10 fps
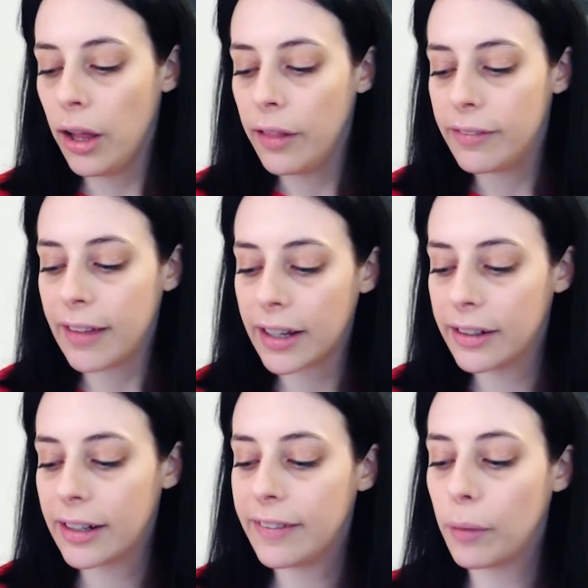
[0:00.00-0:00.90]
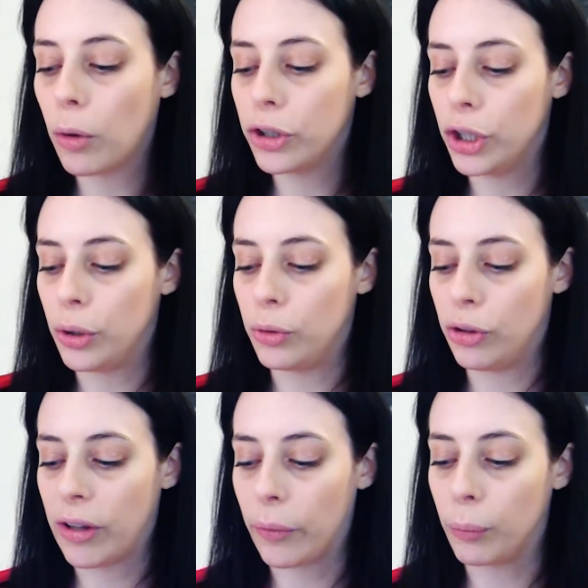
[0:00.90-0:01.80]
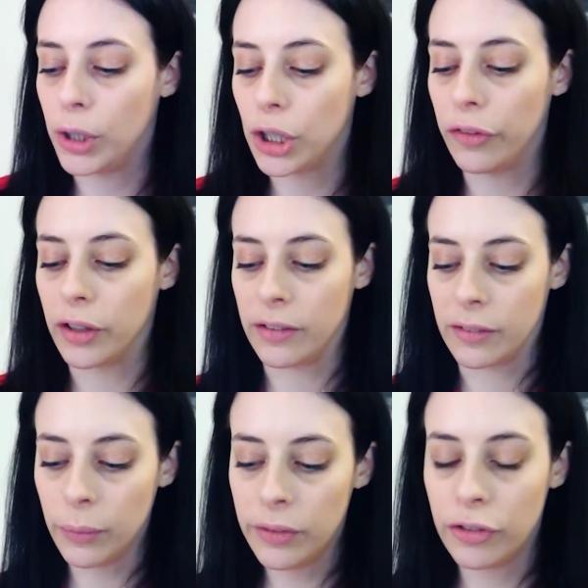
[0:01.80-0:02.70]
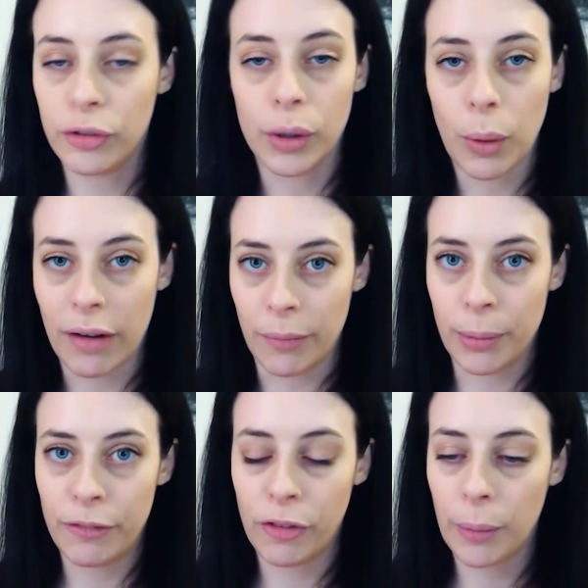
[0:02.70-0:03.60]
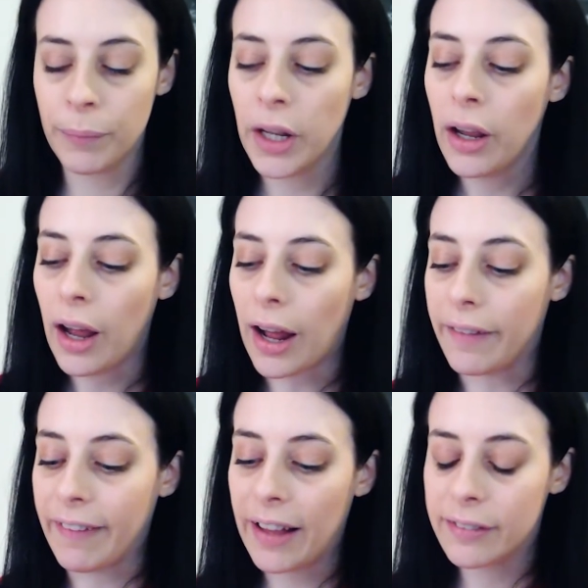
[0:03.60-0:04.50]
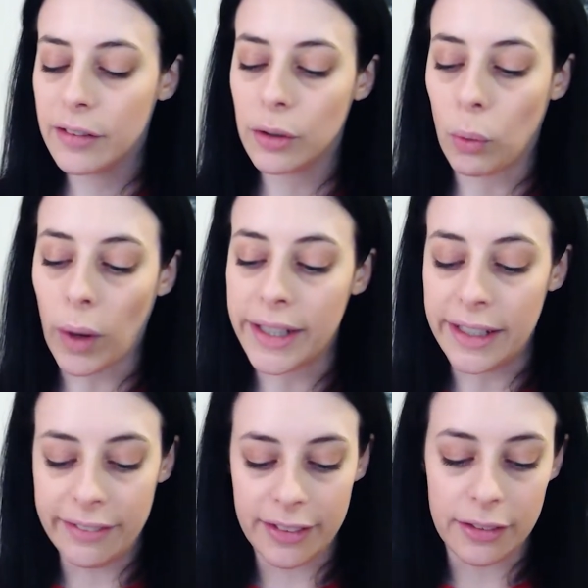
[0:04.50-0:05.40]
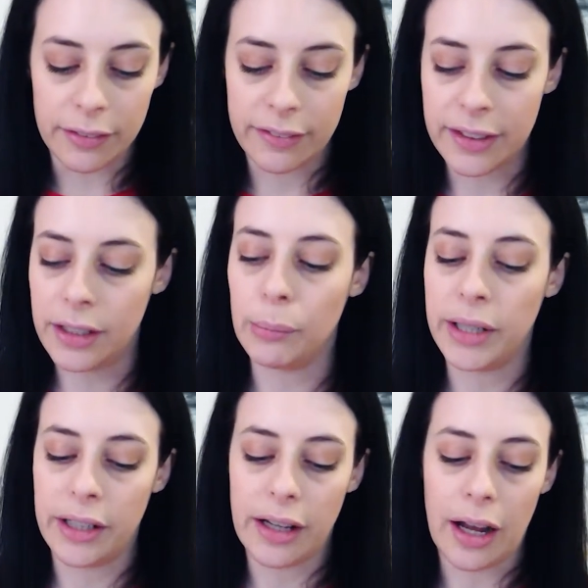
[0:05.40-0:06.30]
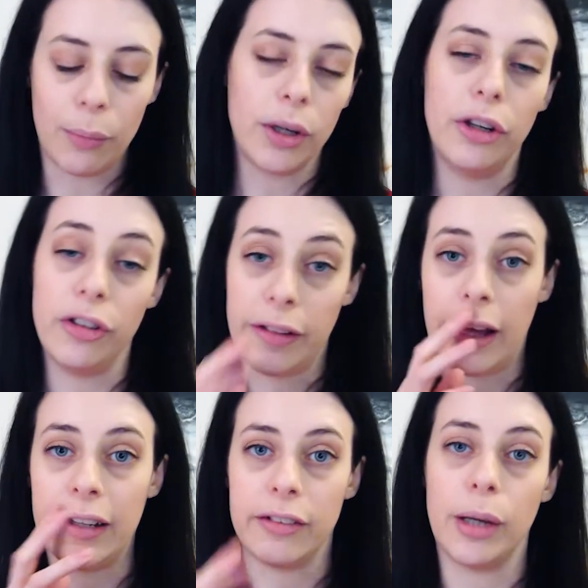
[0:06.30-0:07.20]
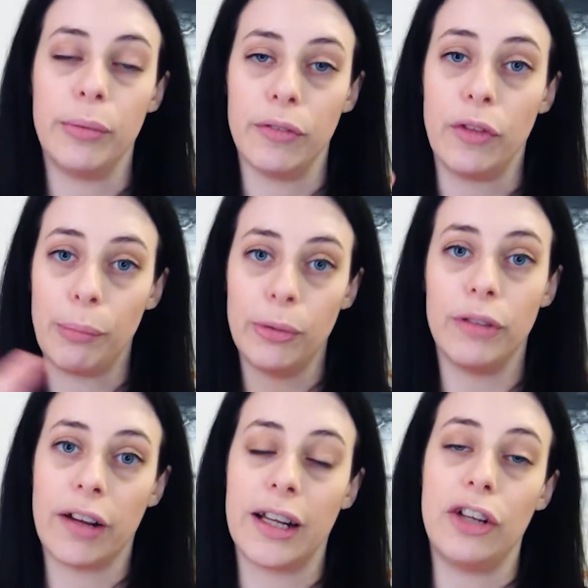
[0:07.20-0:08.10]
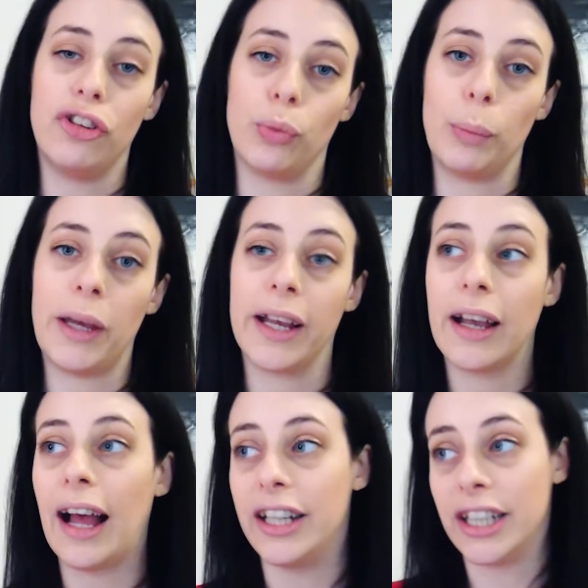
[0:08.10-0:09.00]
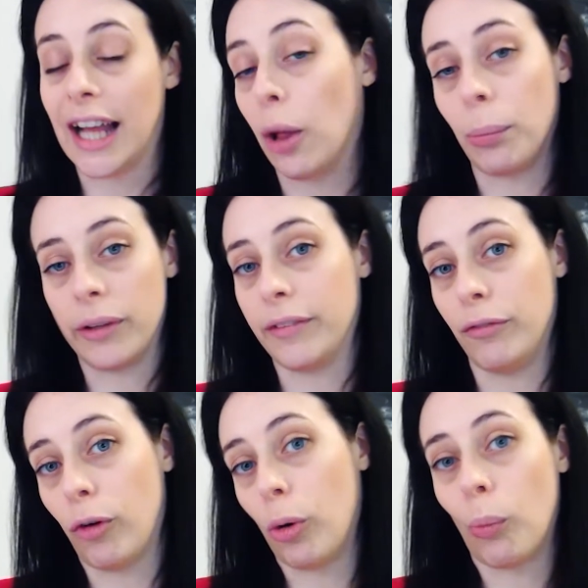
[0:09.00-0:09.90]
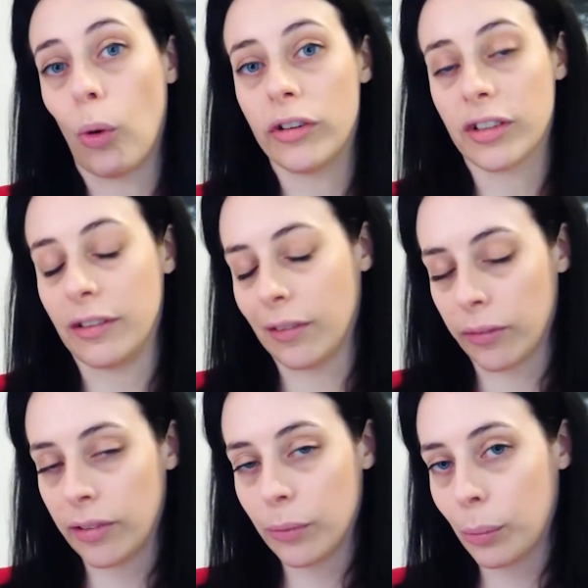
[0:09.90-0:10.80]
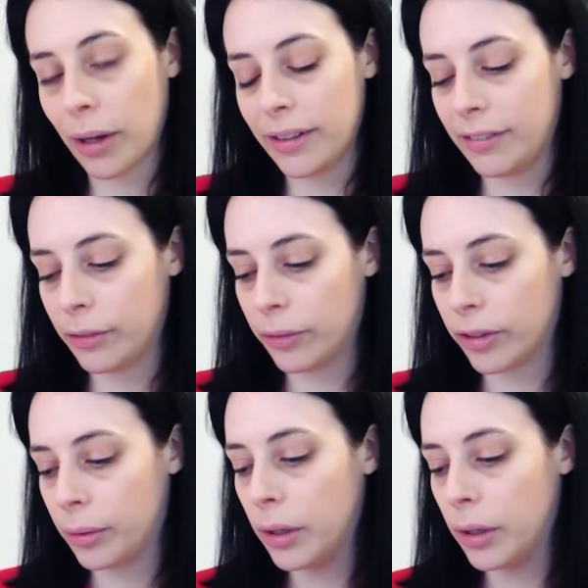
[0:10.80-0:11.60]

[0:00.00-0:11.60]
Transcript: Secondly, they want you to tell them which other consultants you'll require input from, and that's quite easy. You'll see in a minute how we're going to do that in terms of the building regulations we pick actually help us inform what consultants we might need to talk to.